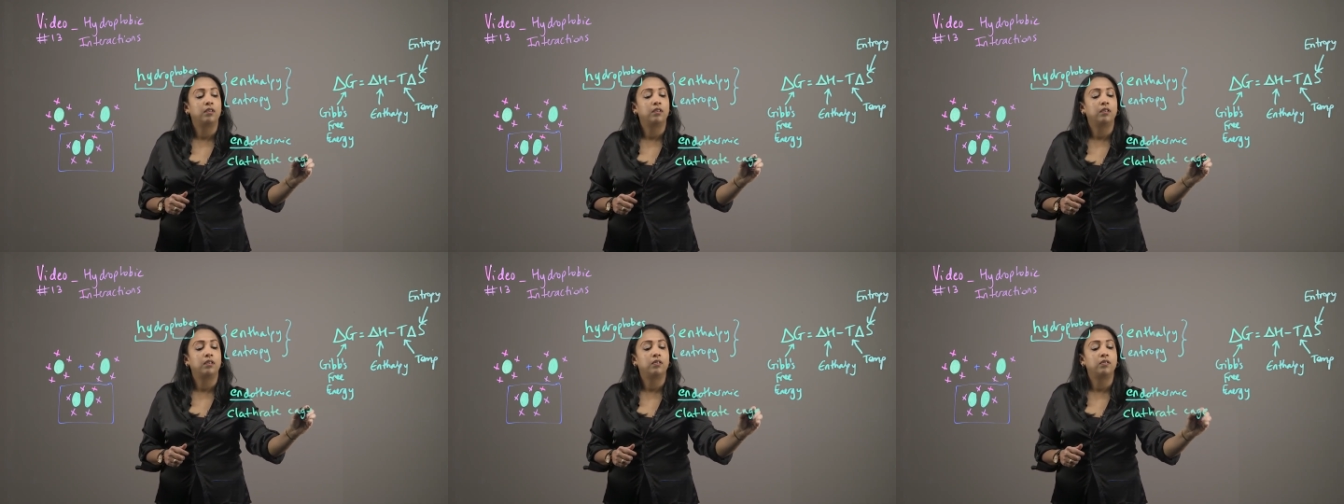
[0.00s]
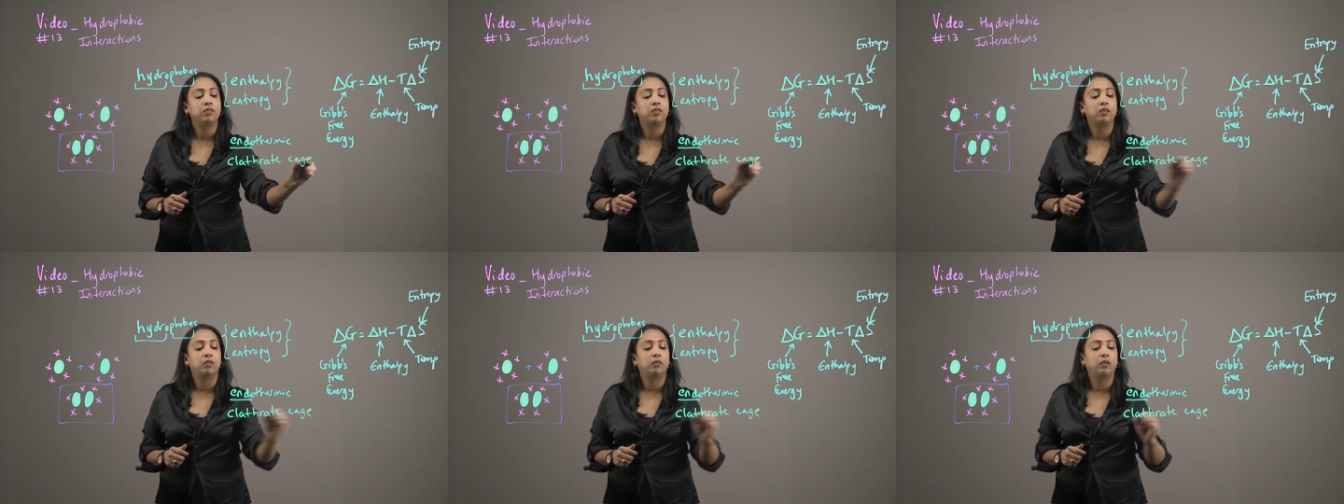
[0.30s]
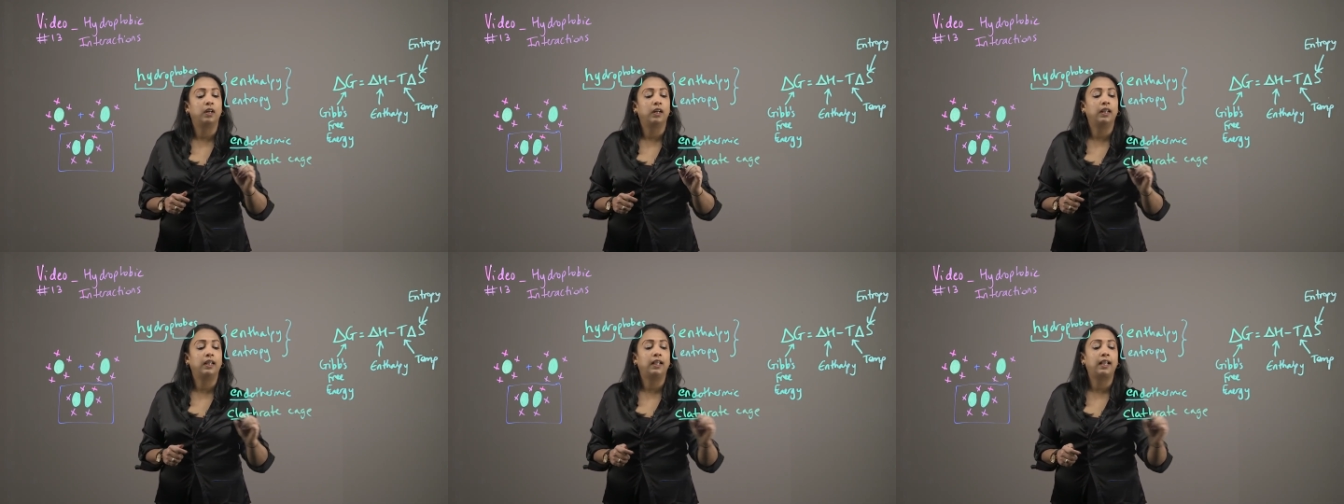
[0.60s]
So
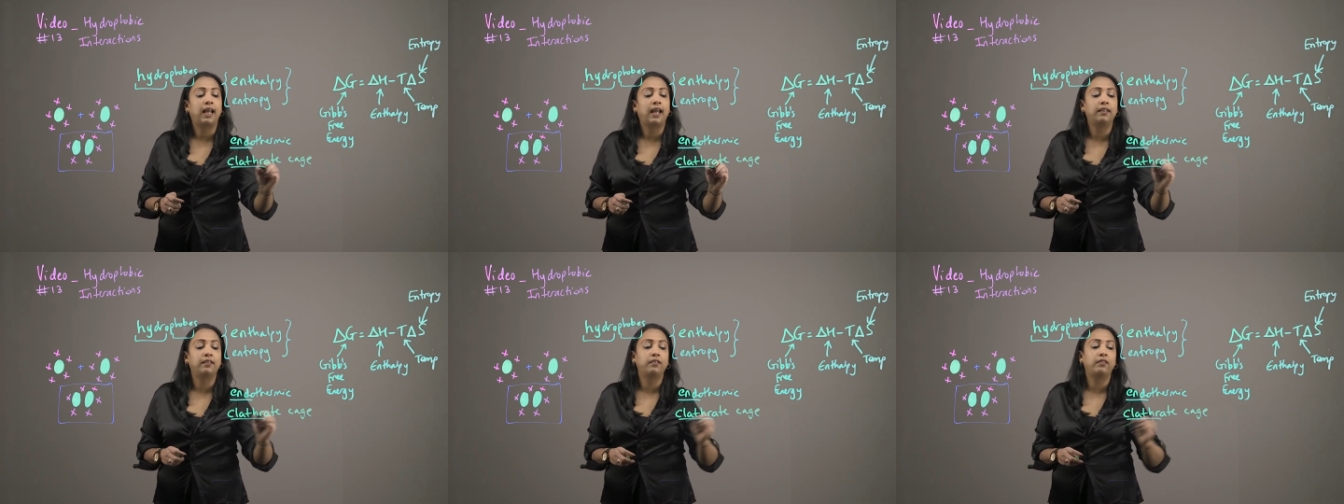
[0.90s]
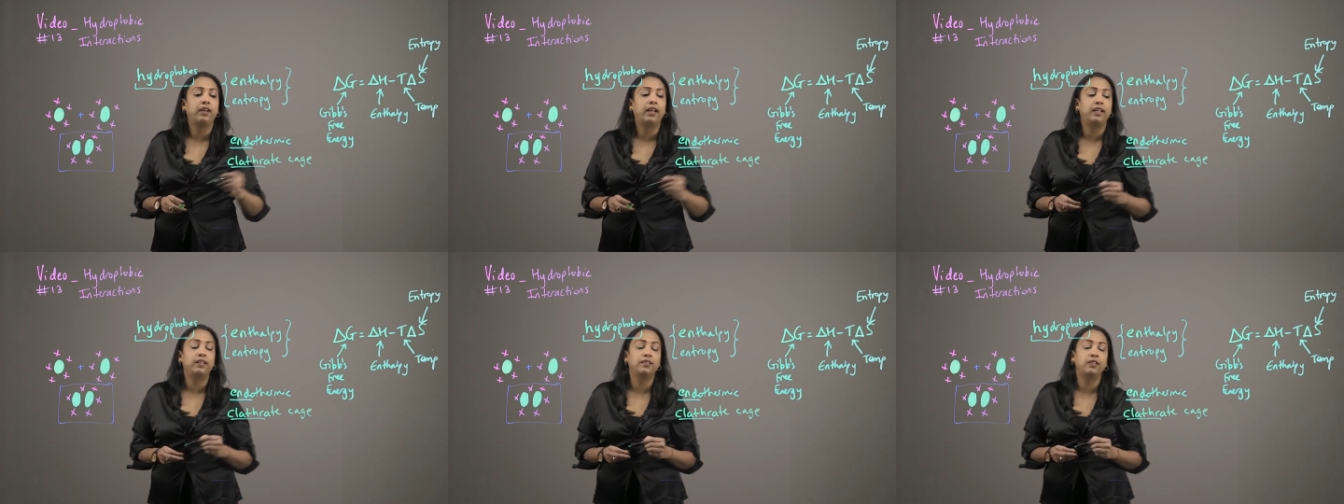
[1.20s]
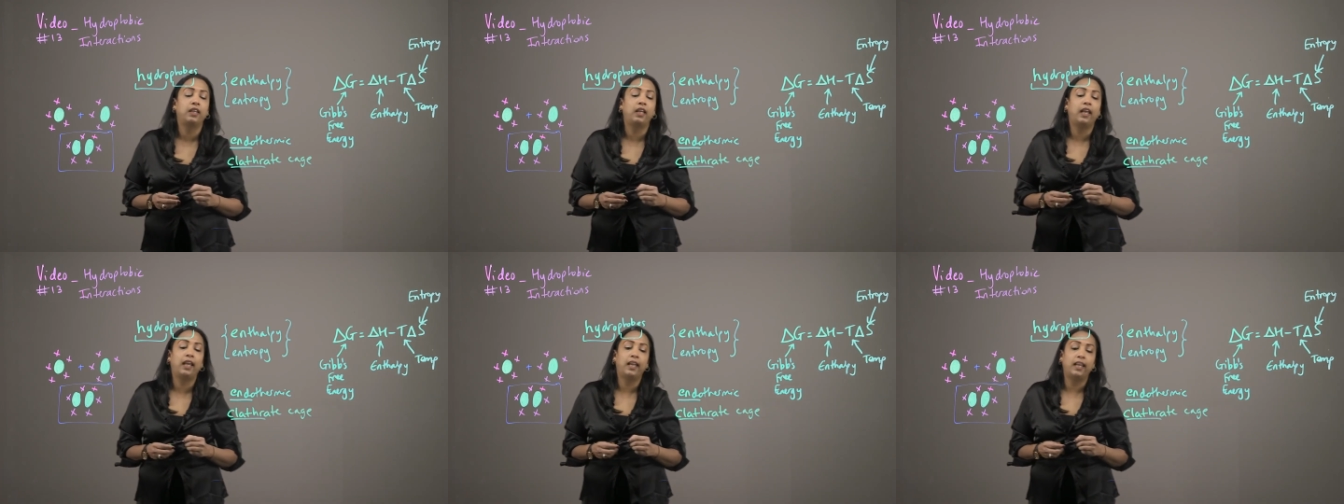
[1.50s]
a clathrate
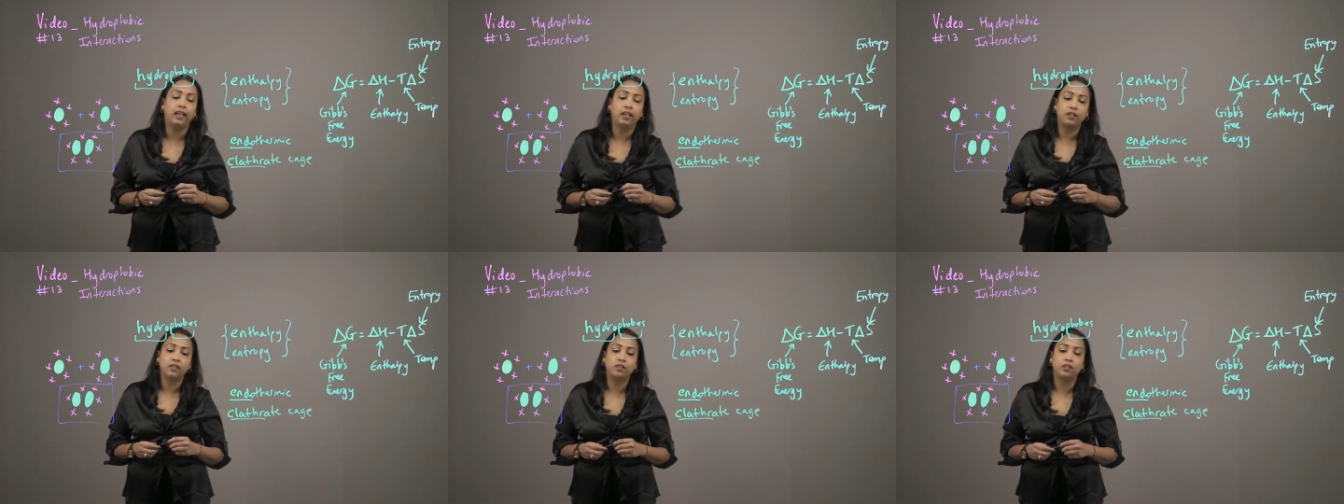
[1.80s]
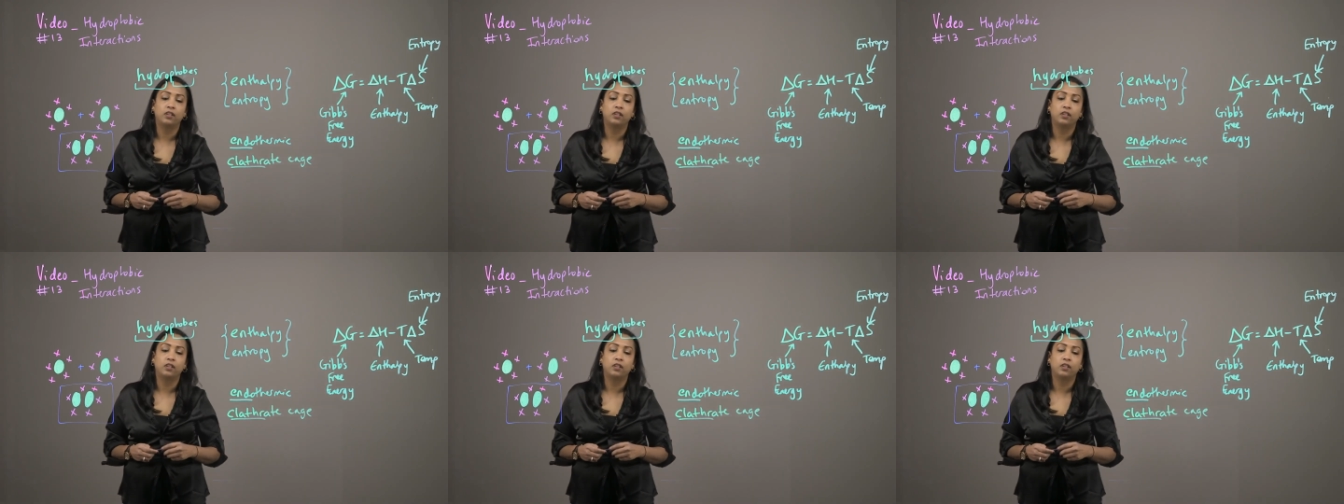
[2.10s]
cage,